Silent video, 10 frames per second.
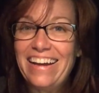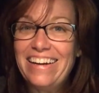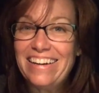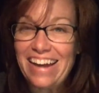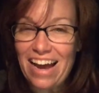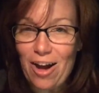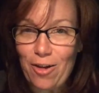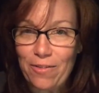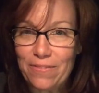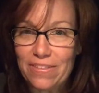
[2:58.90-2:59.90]

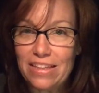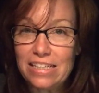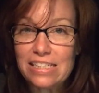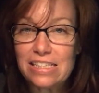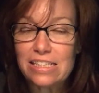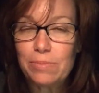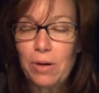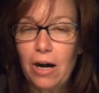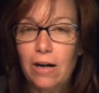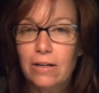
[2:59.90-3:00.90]
Now, this is the
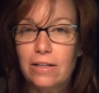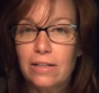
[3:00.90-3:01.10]
part